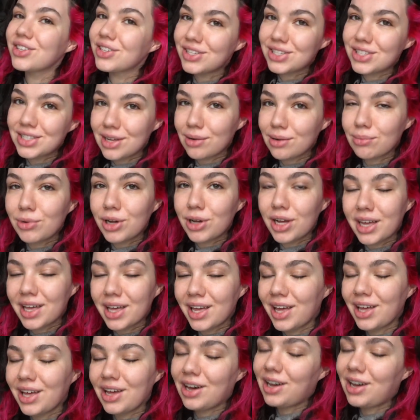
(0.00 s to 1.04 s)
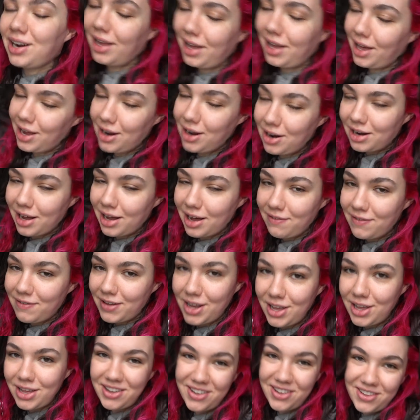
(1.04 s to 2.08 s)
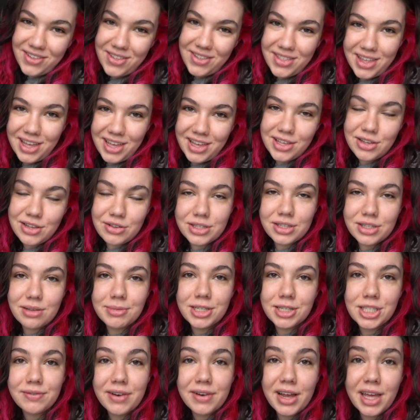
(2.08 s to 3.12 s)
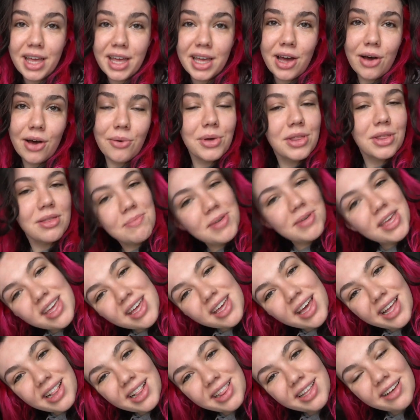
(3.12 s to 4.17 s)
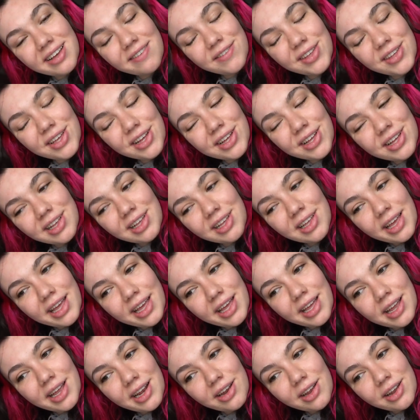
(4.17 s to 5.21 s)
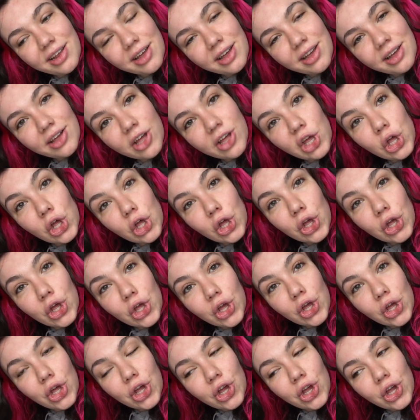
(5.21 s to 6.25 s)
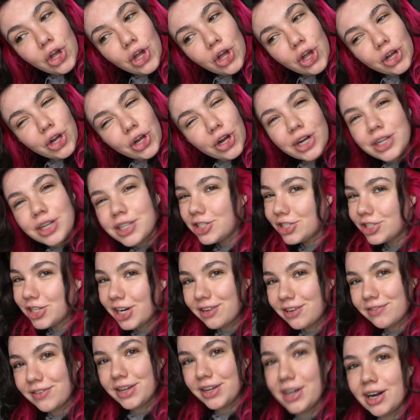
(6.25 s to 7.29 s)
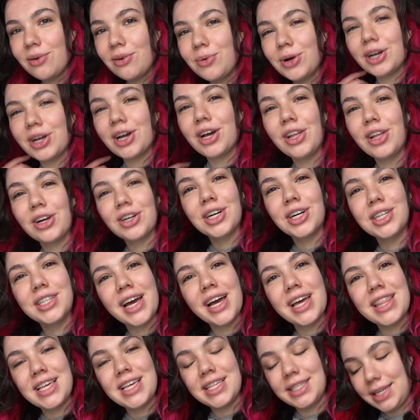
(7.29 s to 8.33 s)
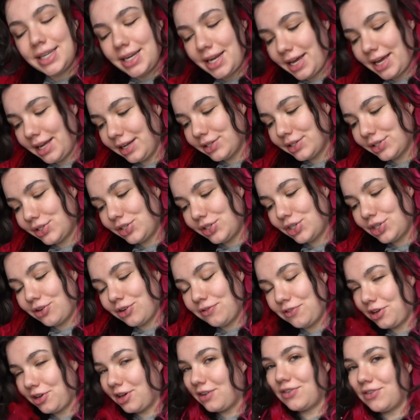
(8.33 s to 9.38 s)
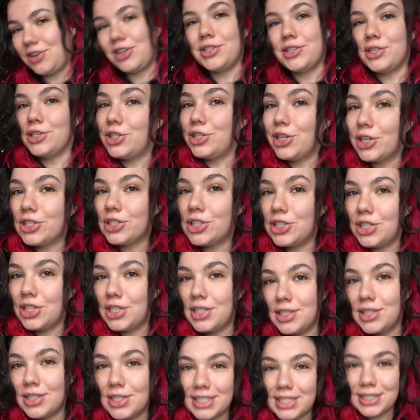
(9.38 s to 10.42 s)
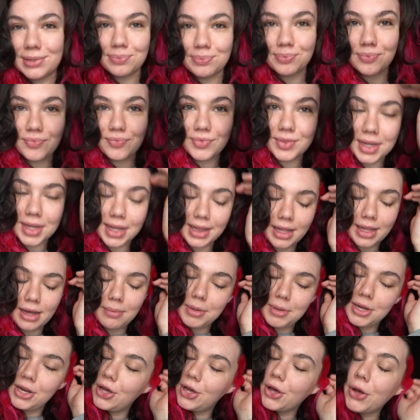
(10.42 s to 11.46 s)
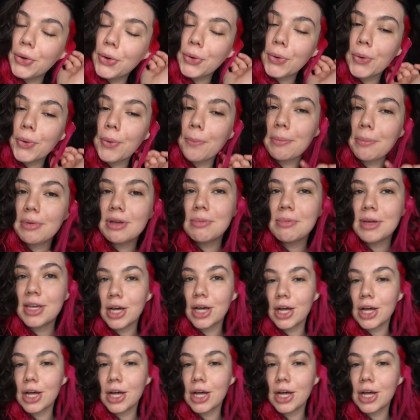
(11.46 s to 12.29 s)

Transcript: somewhat chaotic hair dye video. Thank you so much for hanging out with me. I love y'all and uh, currently trying to figure out what color I'll dye these next. So if you have any suggestions, let me know. Maybe